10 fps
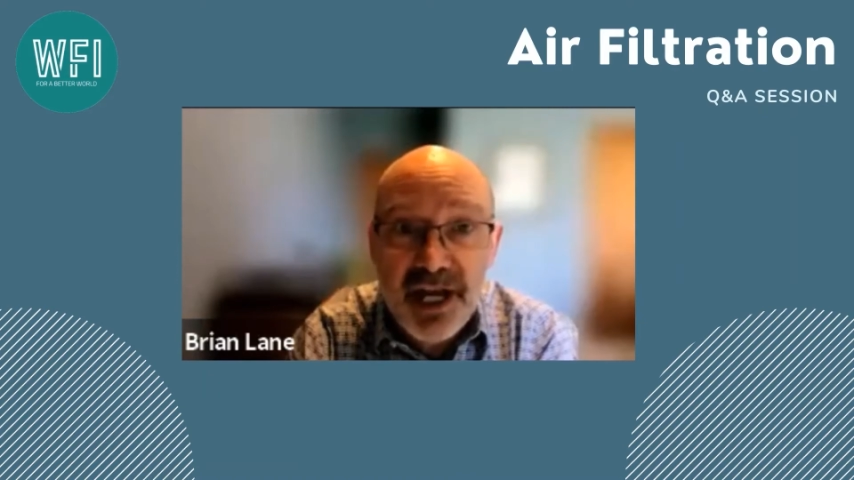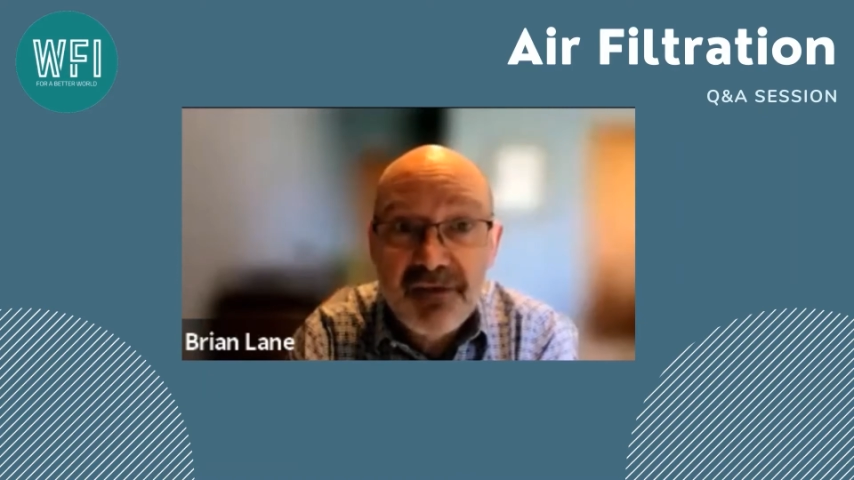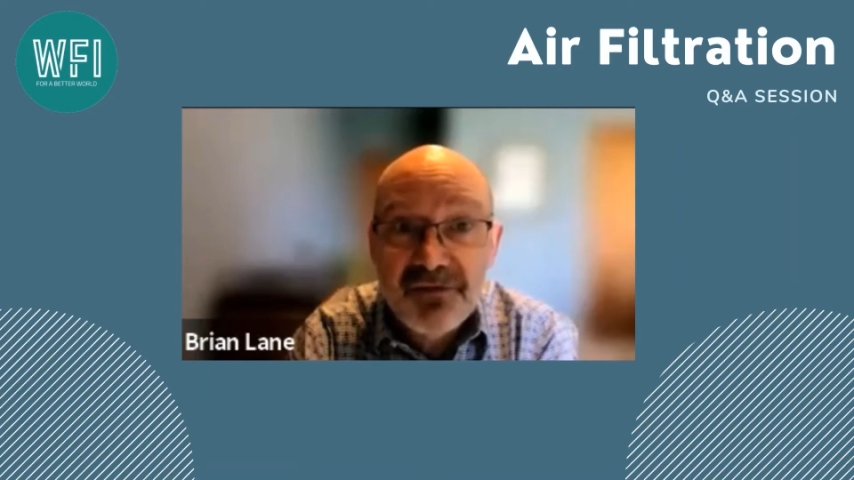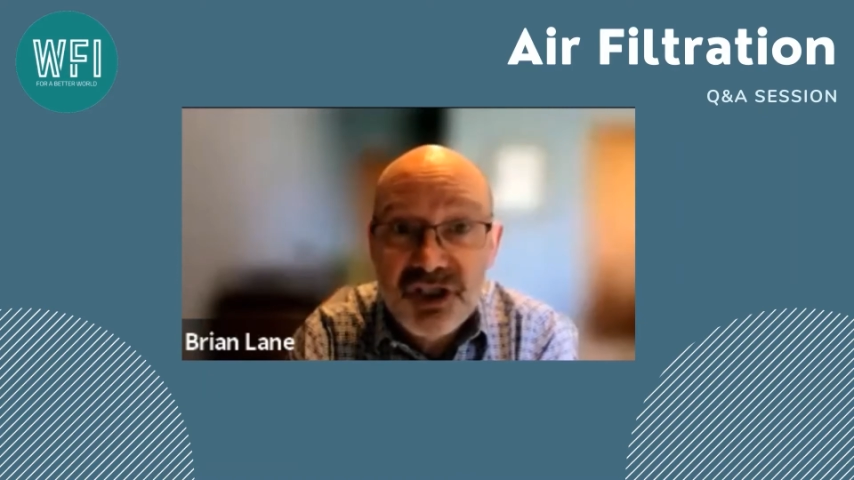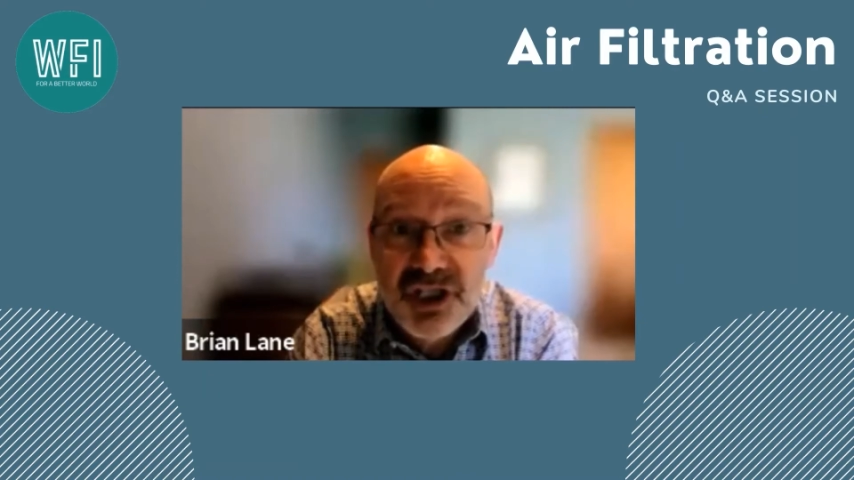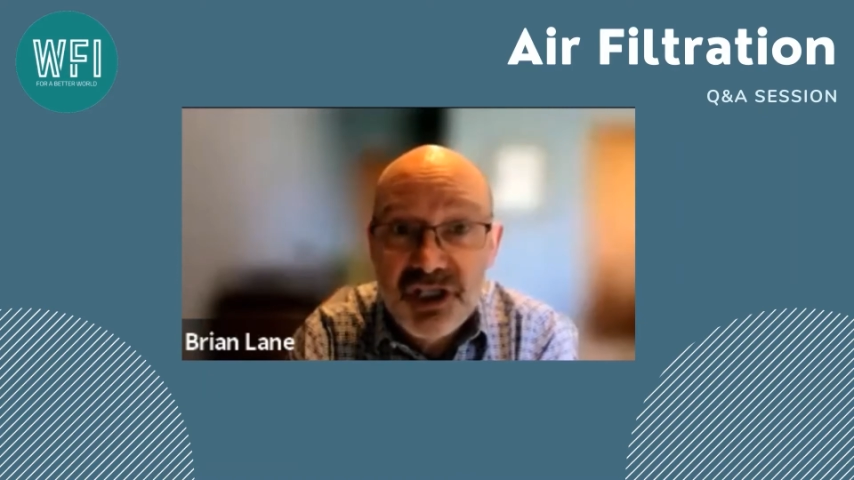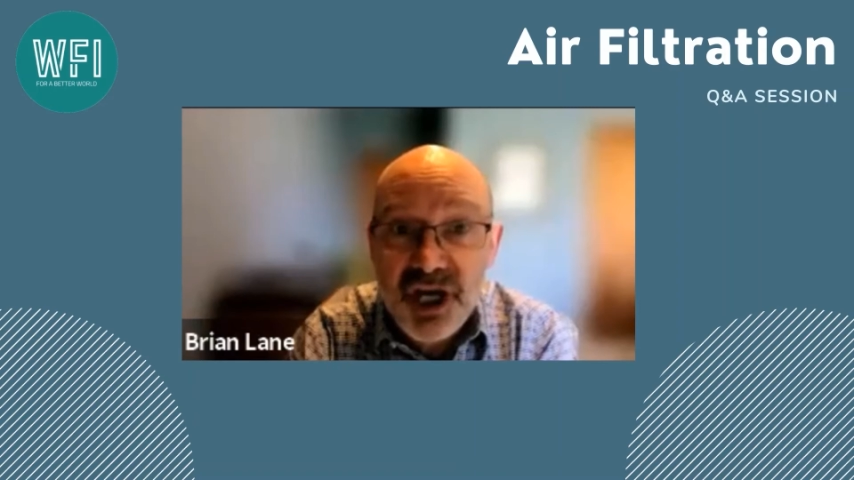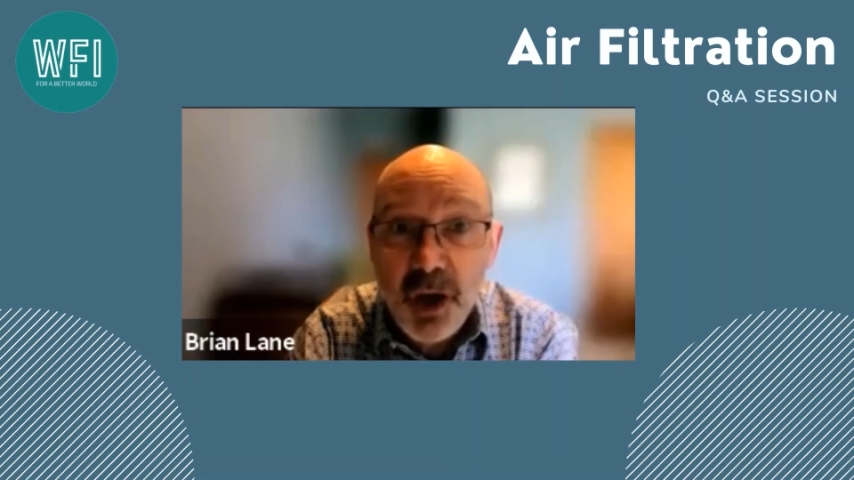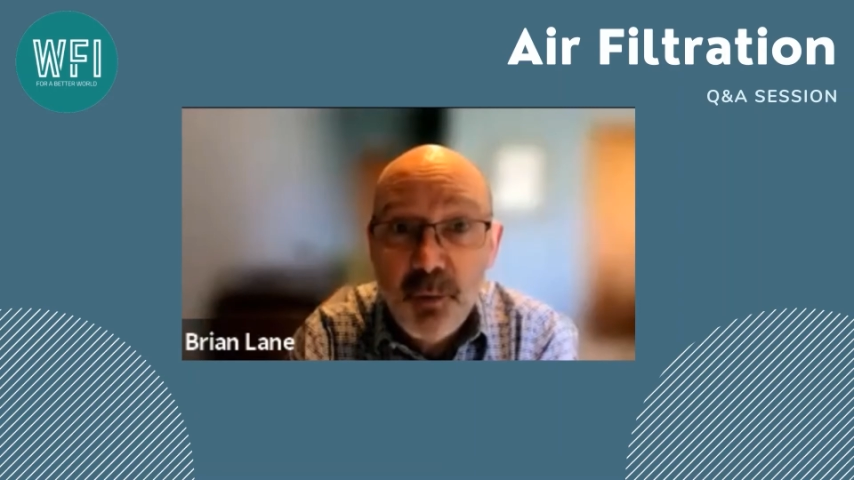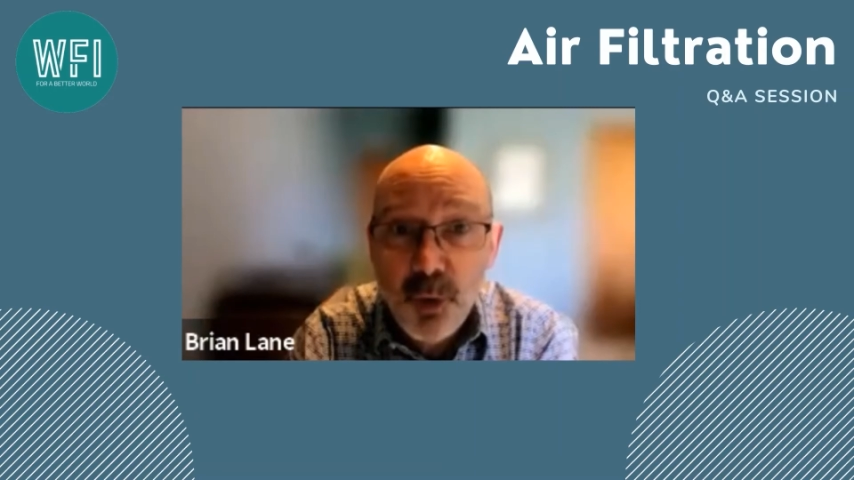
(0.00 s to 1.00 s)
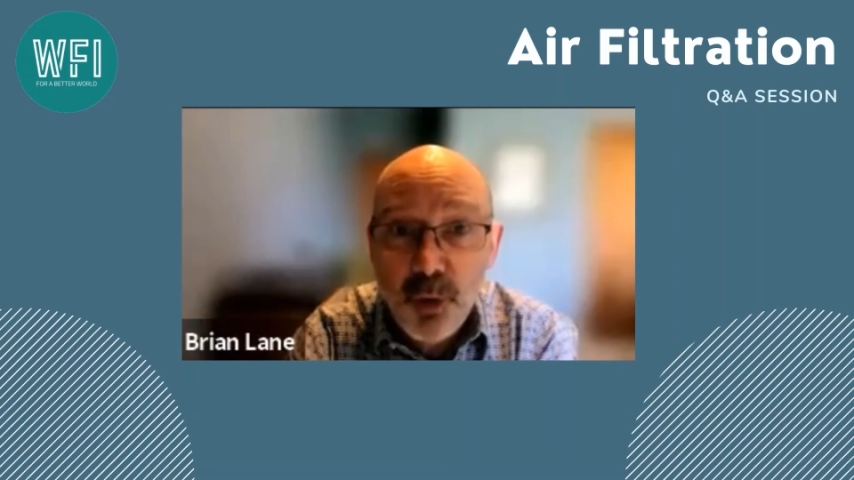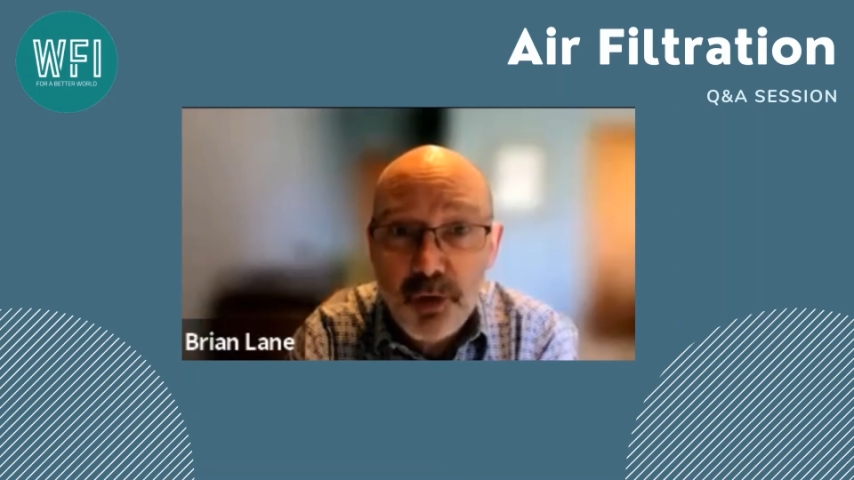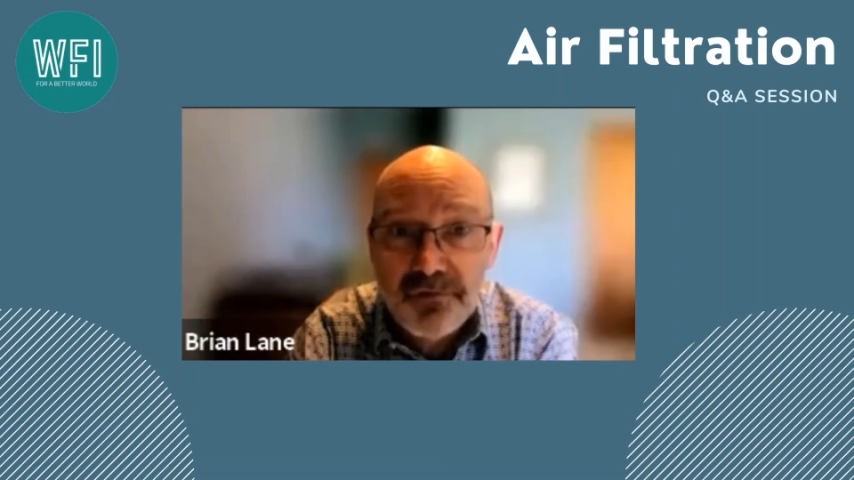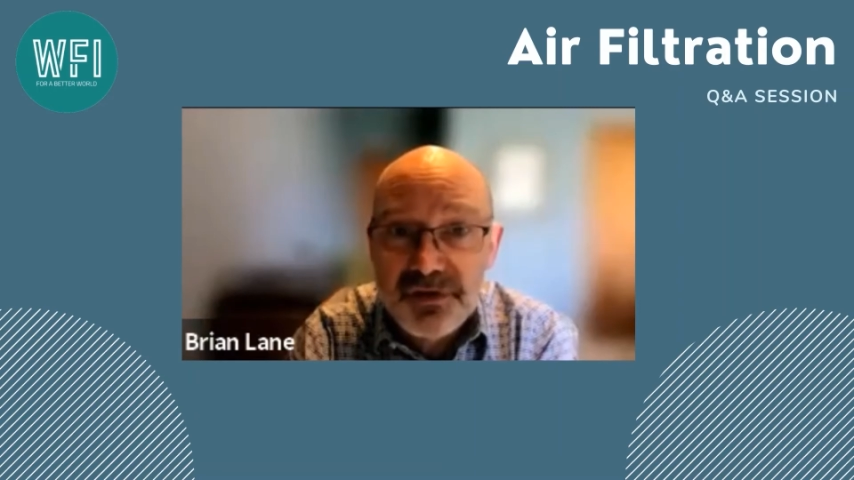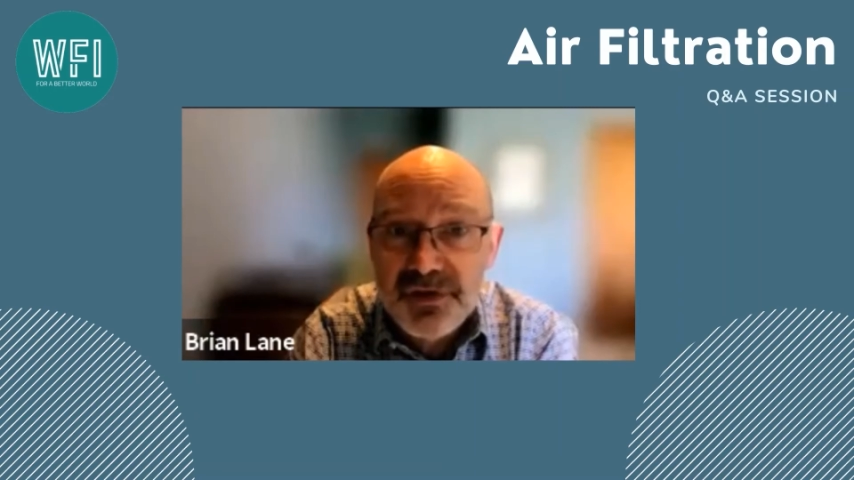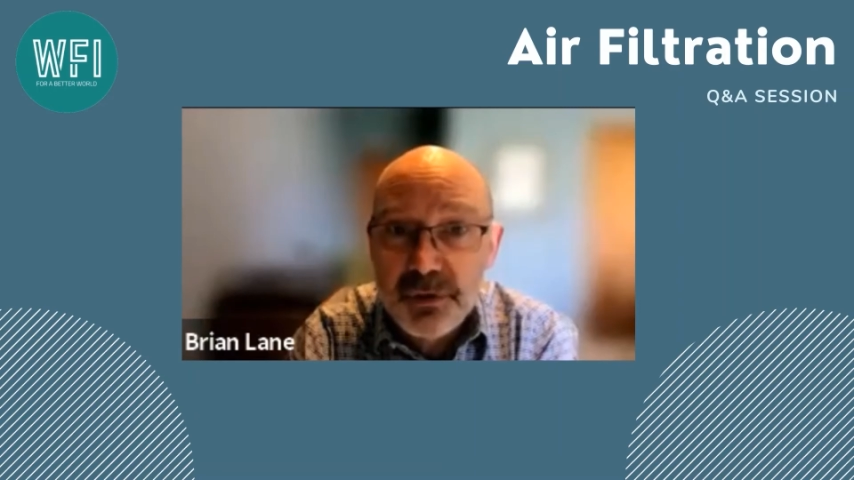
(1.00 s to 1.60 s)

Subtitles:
and have to change it out more often.